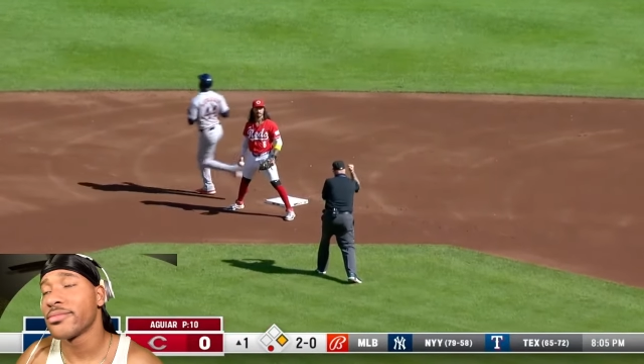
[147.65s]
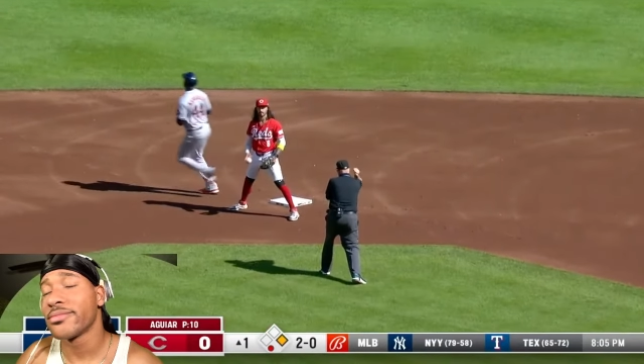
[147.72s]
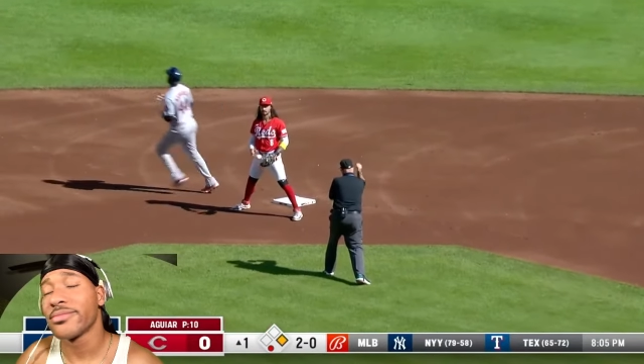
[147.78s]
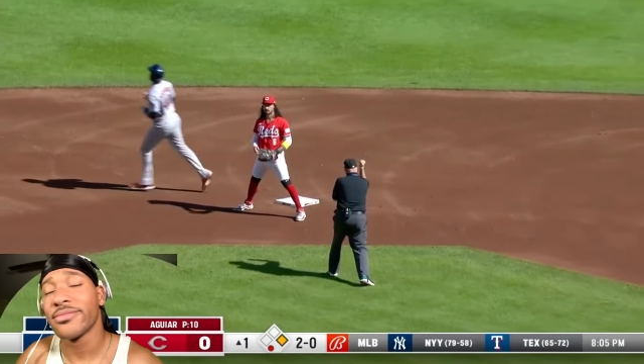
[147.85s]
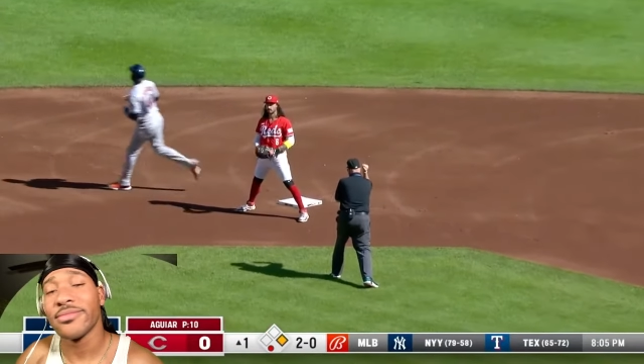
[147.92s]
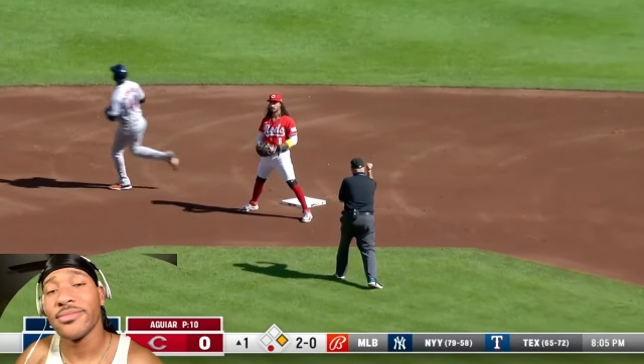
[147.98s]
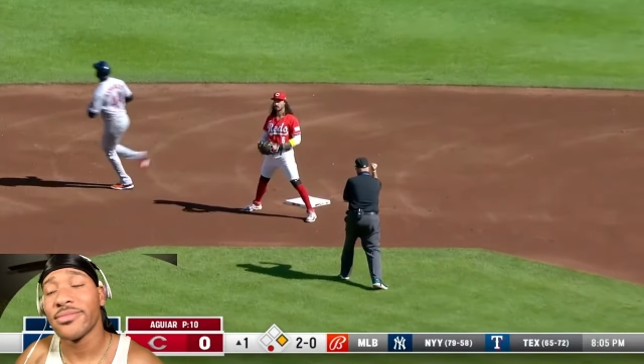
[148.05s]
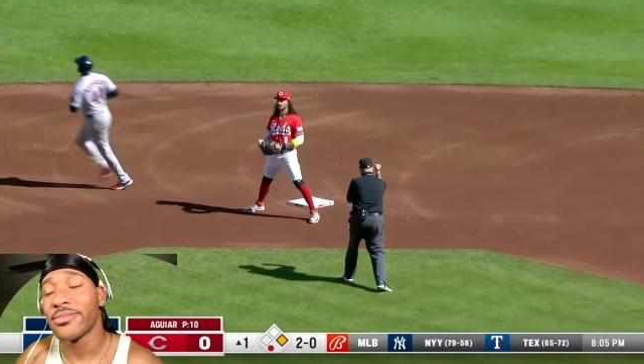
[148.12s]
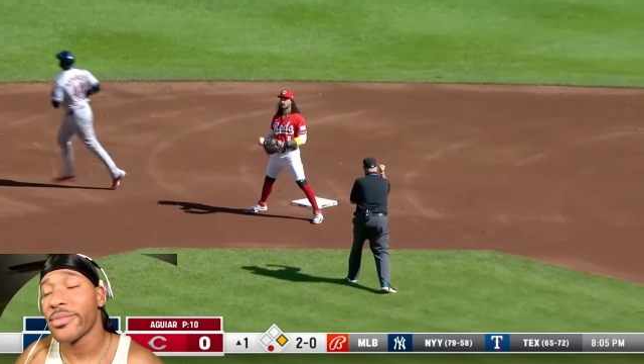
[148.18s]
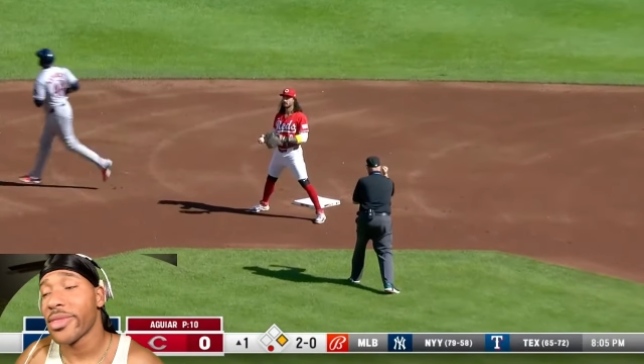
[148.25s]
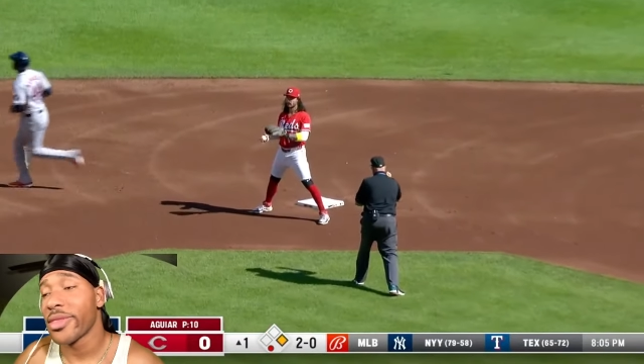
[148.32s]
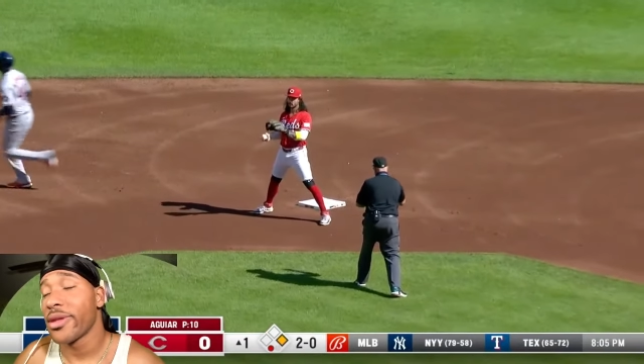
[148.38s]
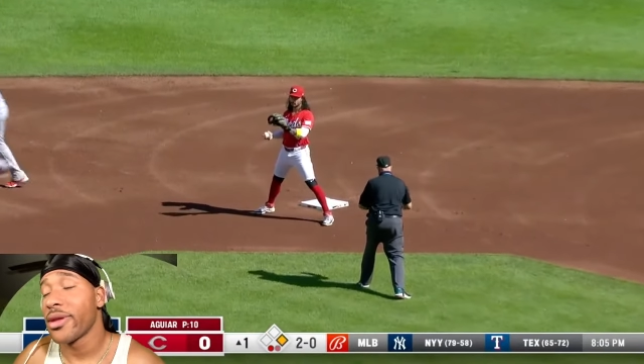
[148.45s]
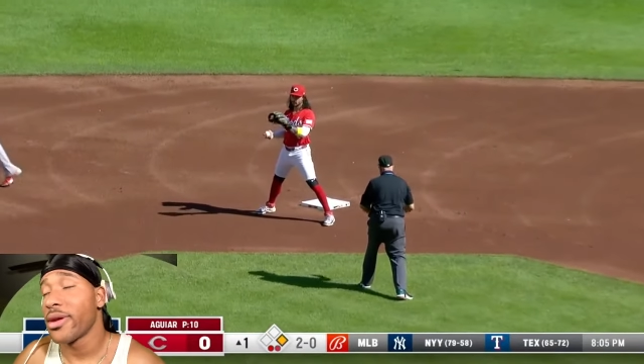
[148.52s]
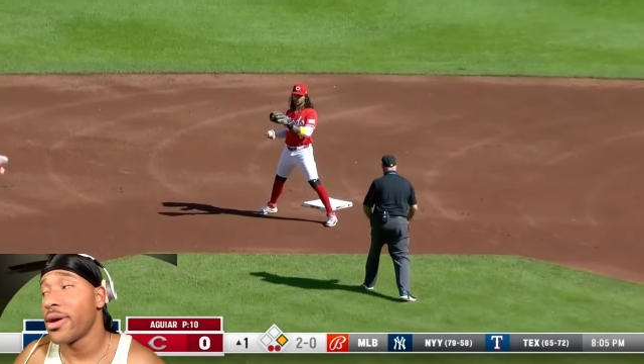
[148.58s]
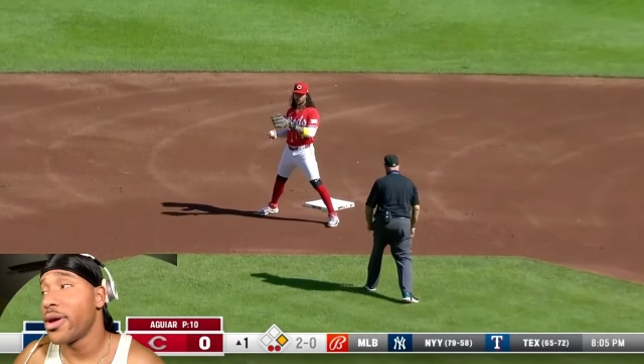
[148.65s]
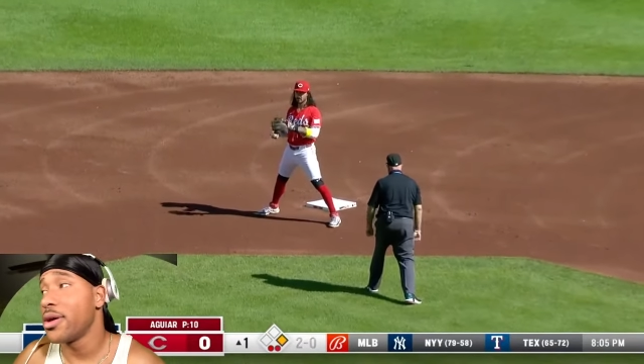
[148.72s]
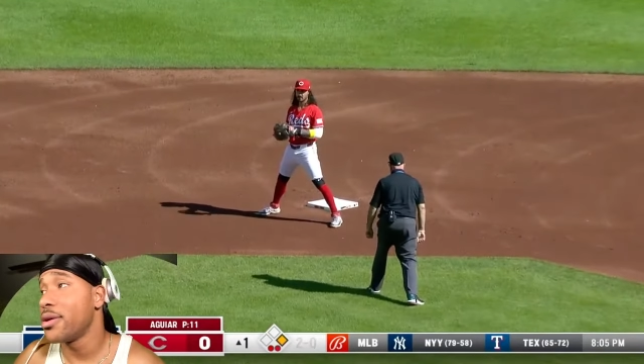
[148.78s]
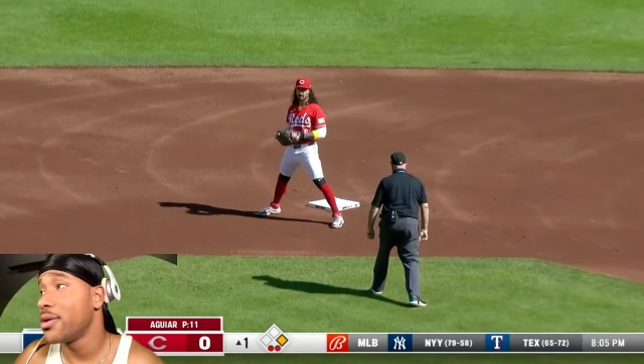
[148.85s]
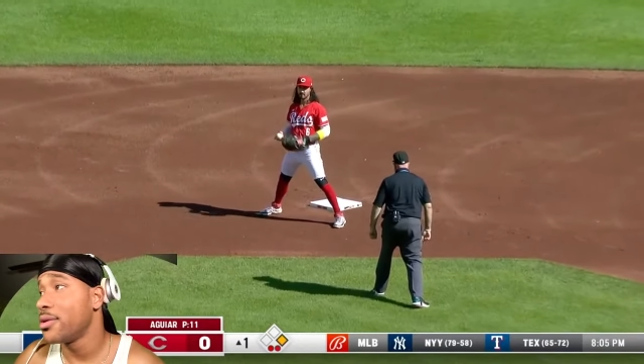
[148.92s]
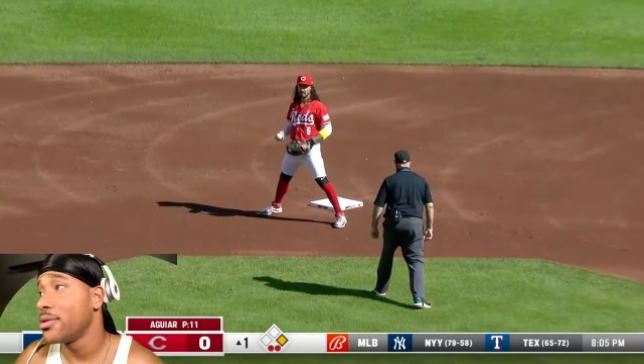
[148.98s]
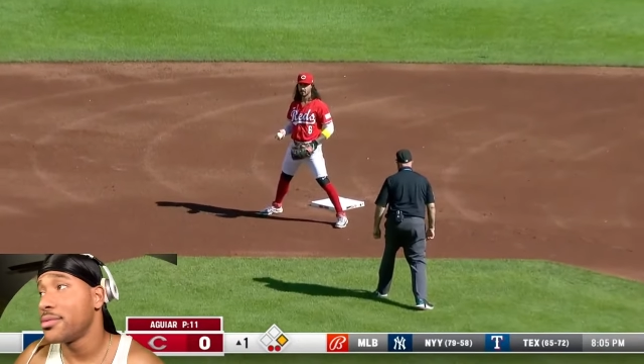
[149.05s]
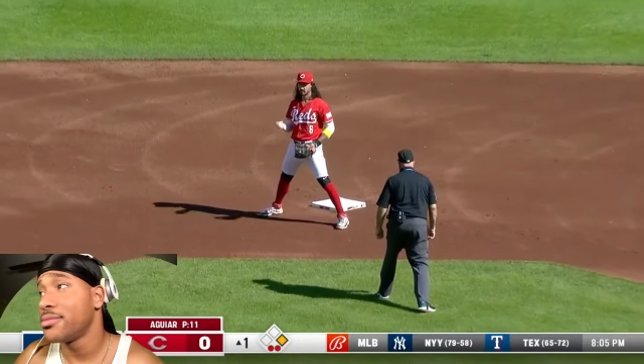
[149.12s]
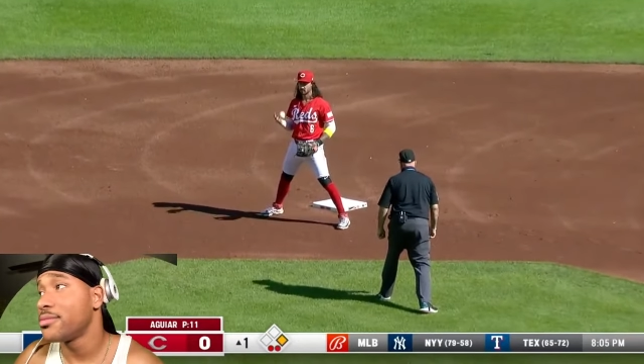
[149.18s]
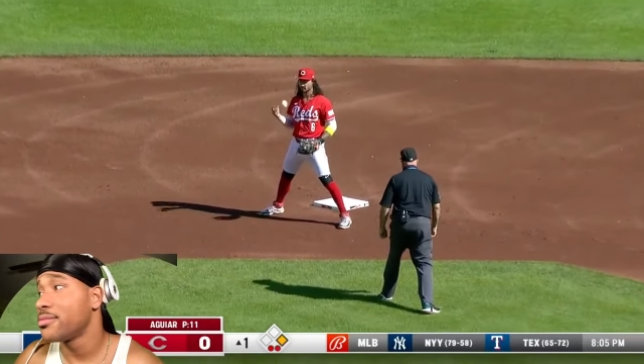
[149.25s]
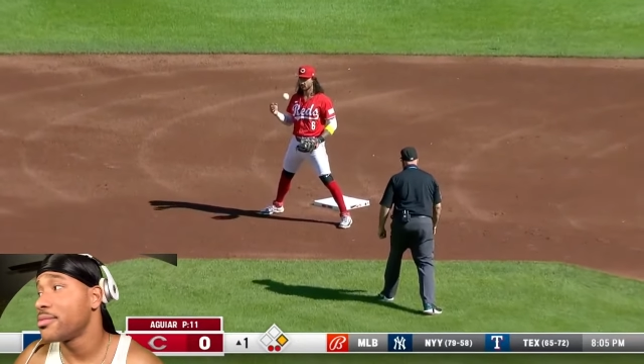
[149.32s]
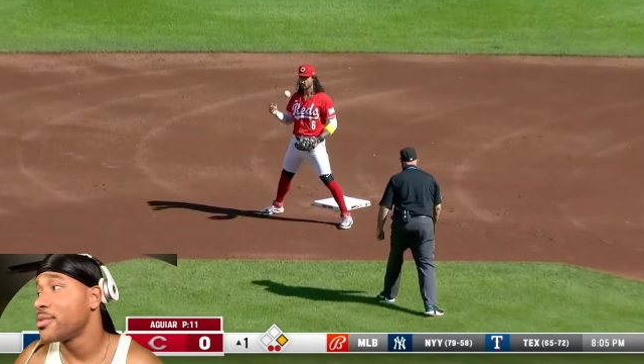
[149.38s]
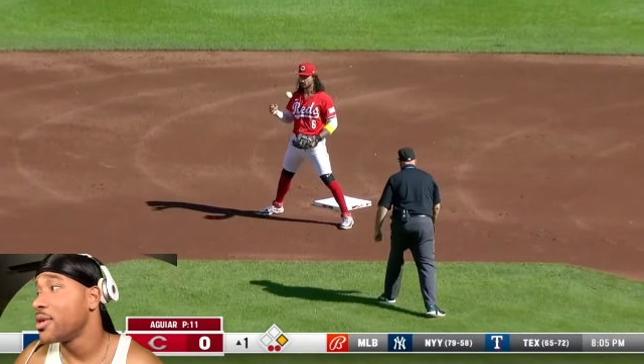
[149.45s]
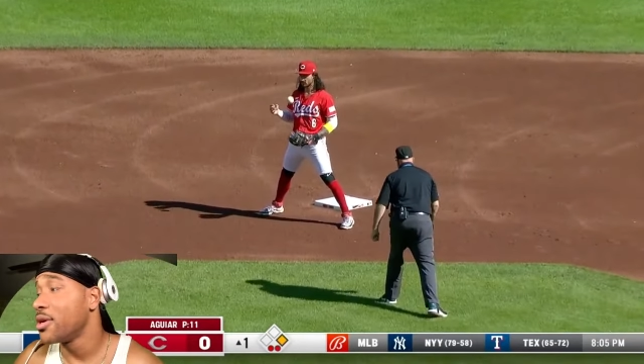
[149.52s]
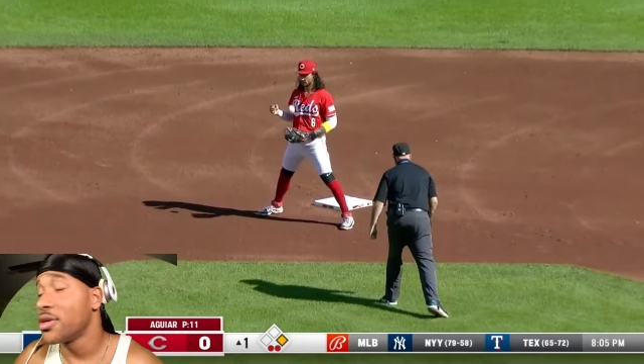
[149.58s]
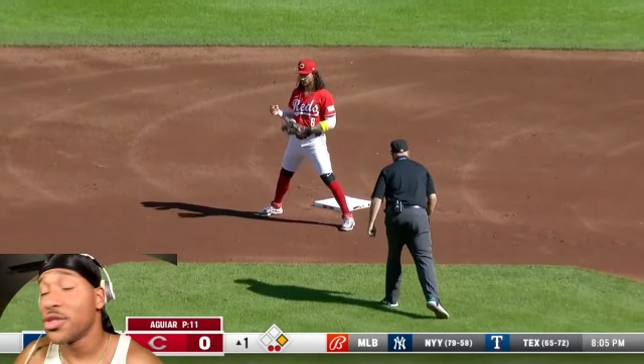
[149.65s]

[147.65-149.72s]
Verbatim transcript: That's all they'll get. They do cut down the lead.